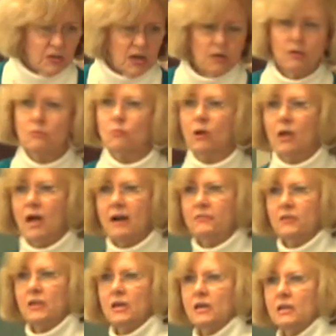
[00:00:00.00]
know, and we're
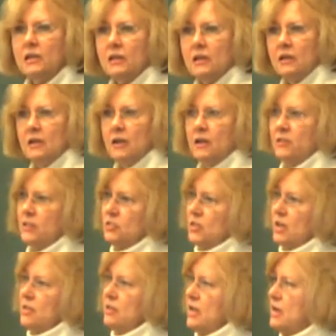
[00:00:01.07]
loving it. And, that's,
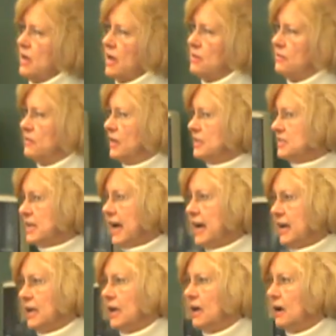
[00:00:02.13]
and, they, and they
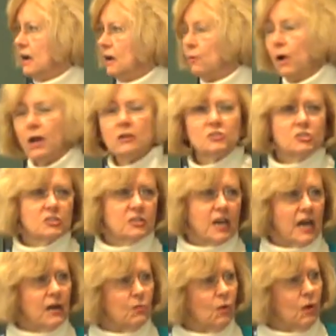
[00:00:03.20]
say, well, it's just
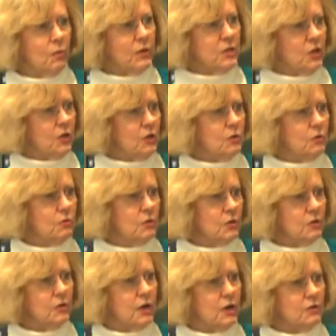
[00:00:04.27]
kind of what we do,
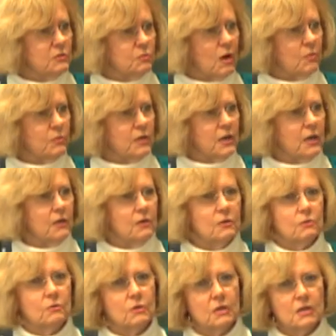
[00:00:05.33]
you know, it's what we
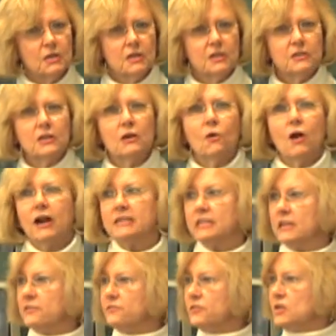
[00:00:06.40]
do. You know, or I
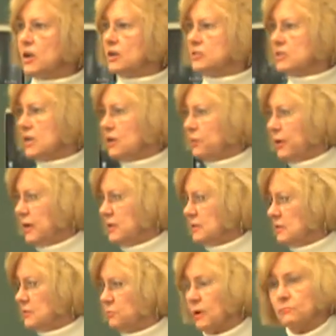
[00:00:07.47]
did it for years and I quit,
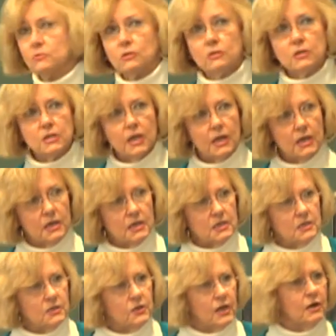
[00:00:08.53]
and it's what I'm doing it again,
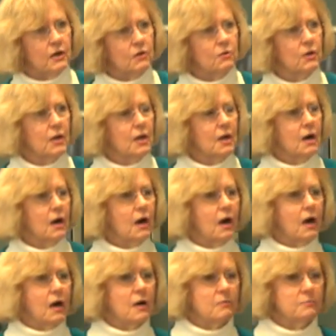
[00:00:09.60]
you know.
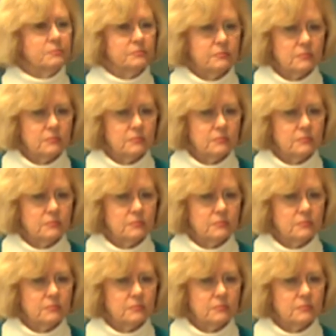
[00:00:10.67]
Um,